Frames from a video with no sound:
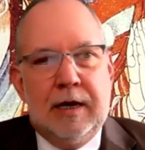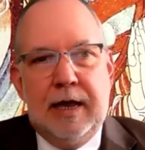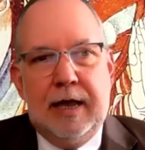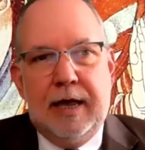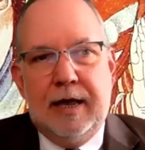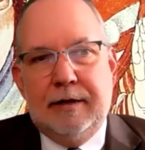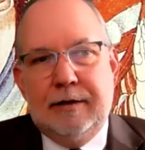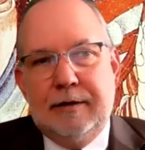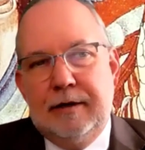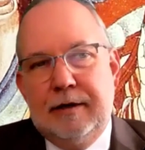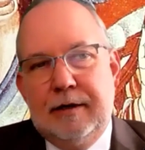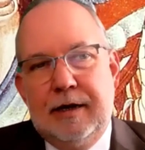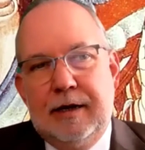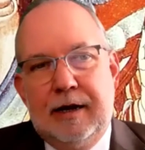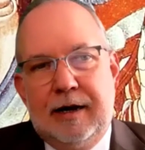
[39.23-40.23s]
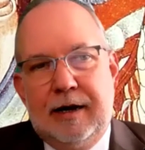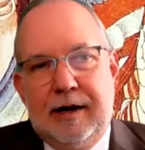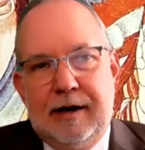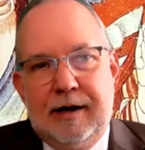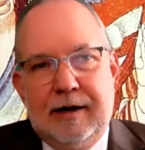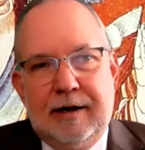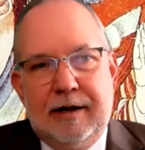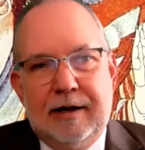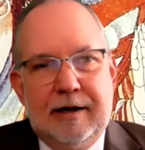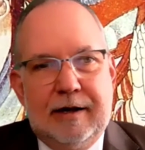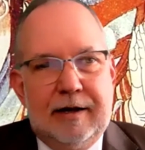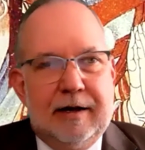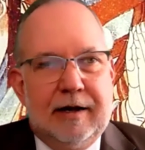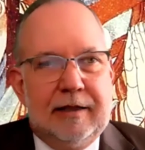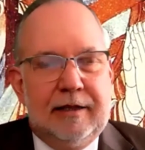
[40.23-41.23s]
And a
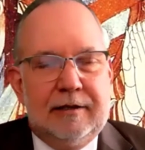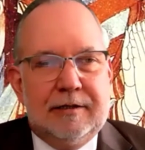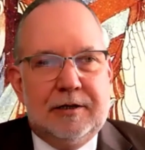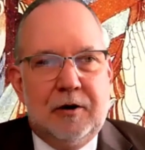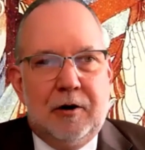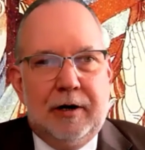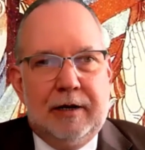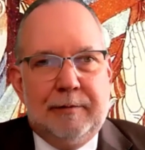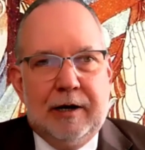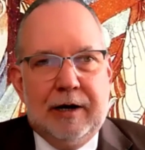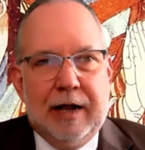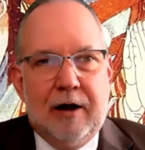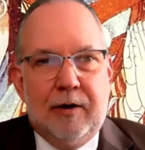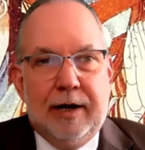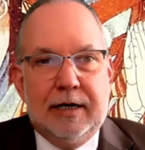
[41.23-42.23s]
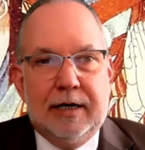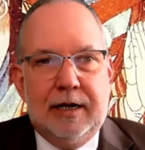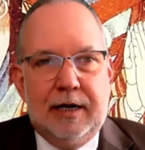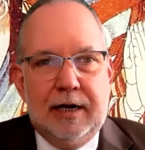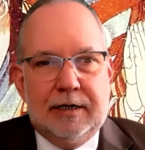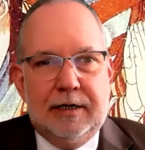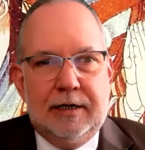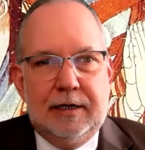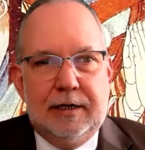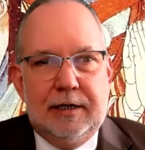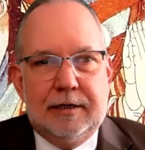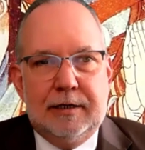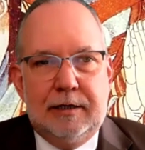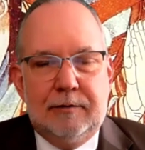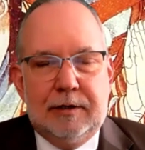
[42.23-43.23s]
little story about how I connected
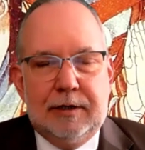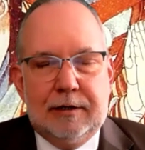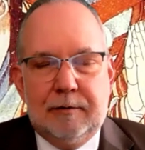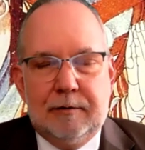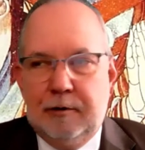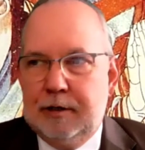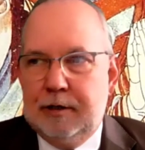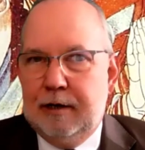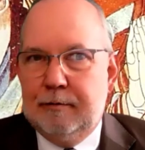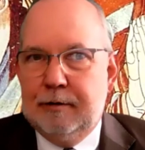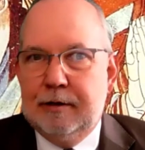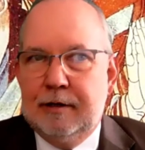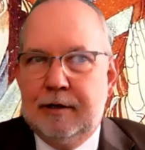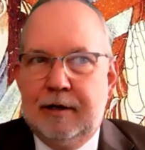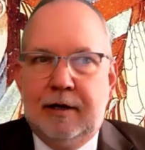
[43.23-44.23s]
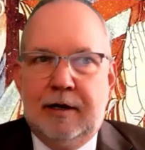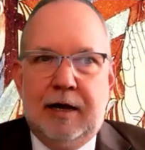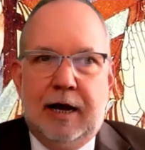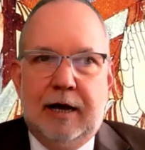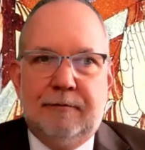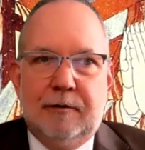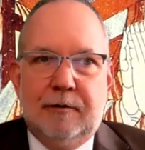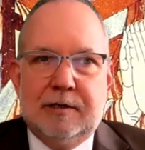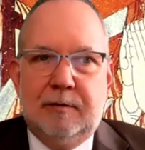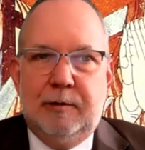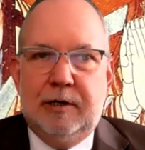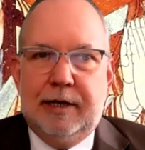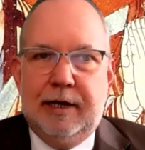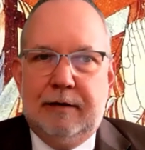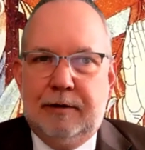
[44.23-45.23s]
initially with Dr. Motoyama. I first
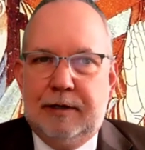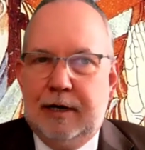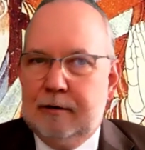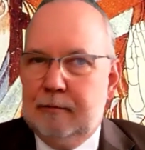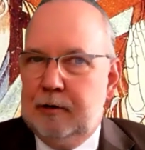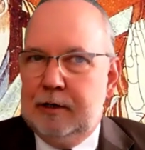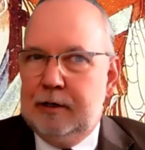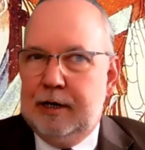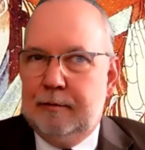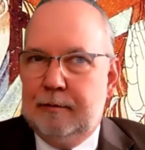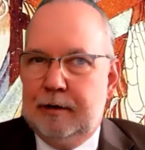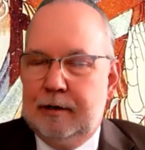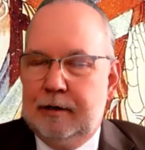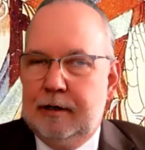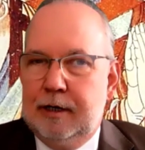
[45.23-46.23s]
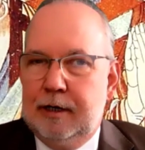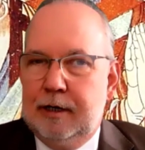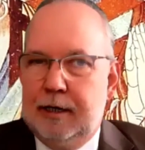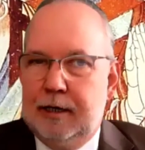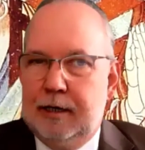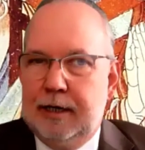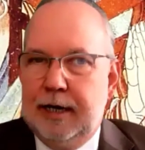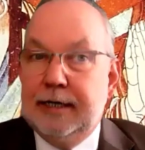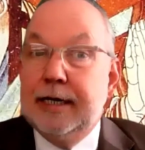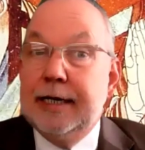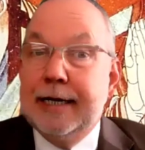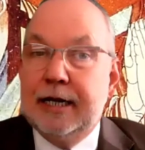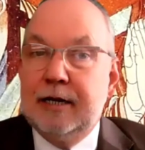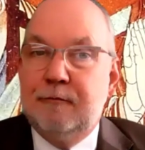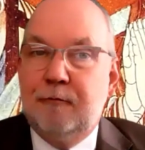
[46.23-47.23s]
communicated with Dr. Motoyama in
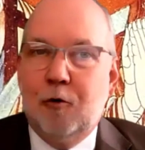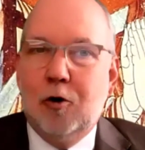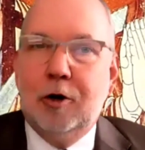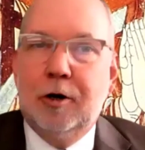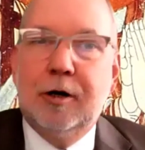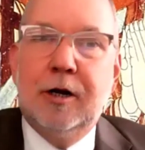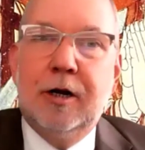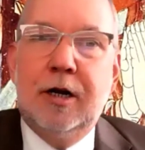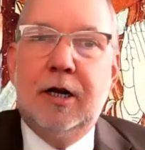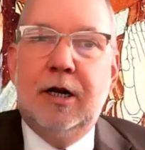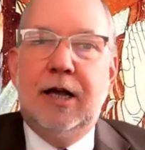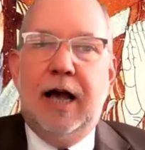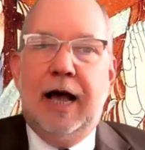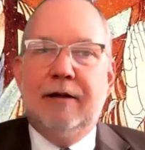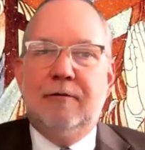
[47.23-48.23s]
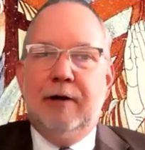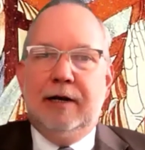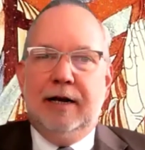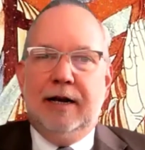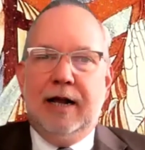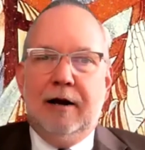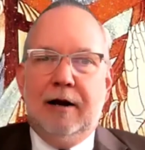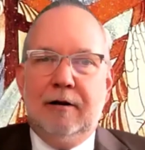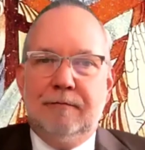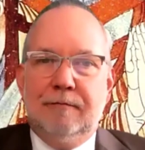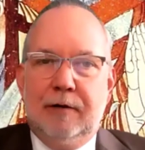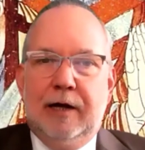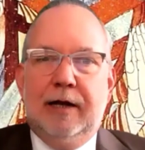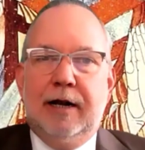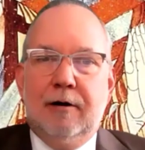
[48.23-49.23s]
1994. I had read an
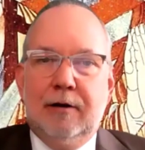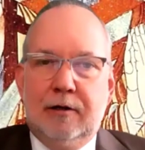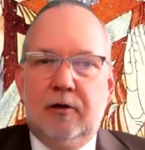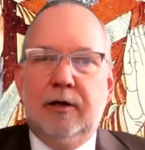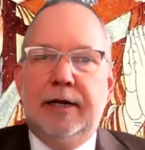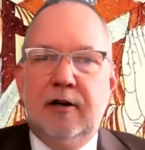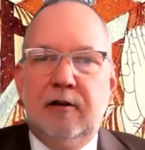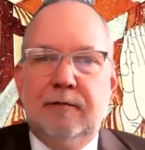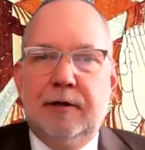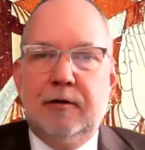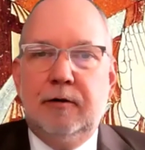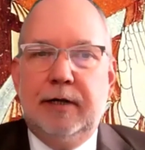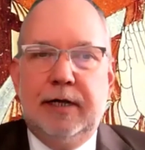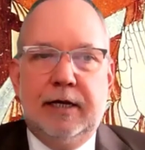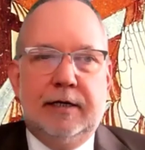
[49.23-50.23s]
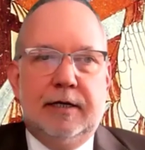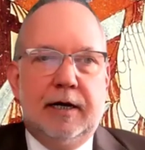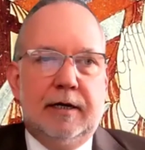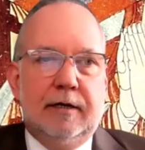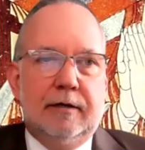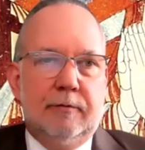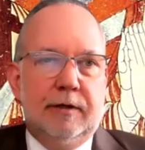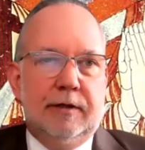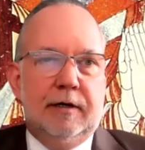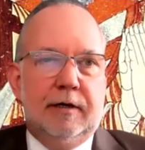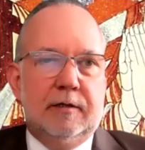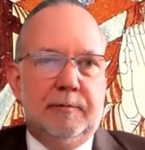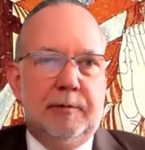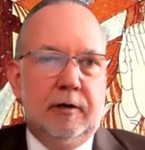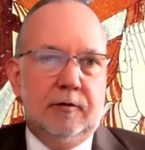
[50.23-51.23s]
article, an interview he had done with a
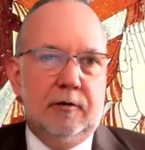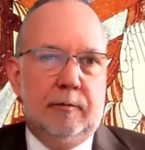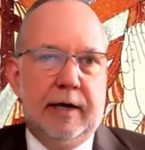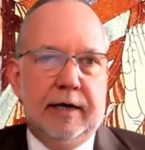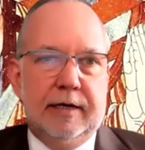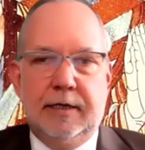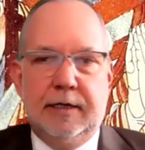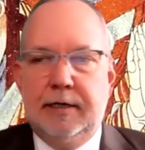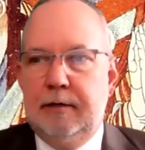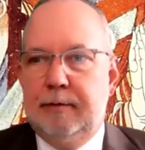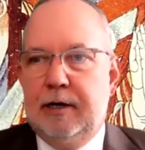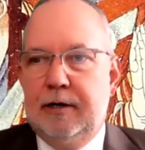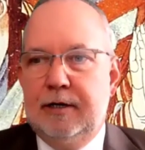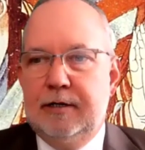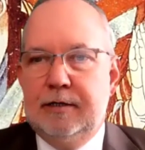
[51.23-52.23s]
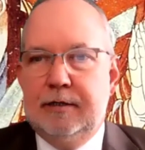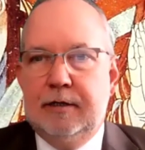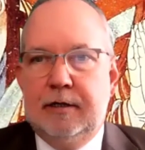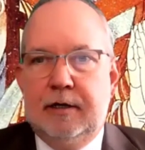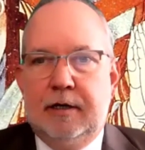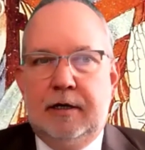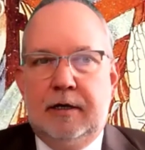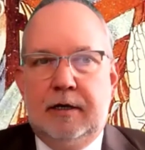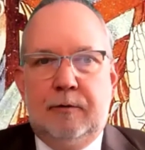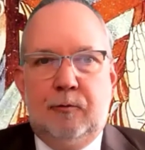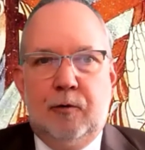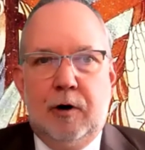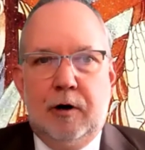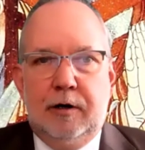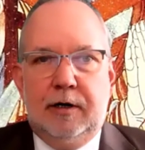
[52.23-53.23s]
spiritual magazine about his
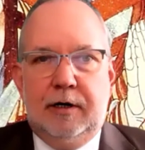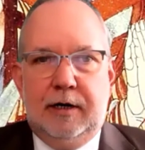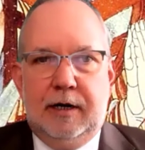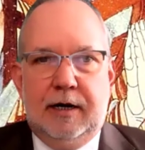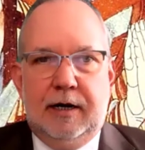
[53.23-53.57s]
work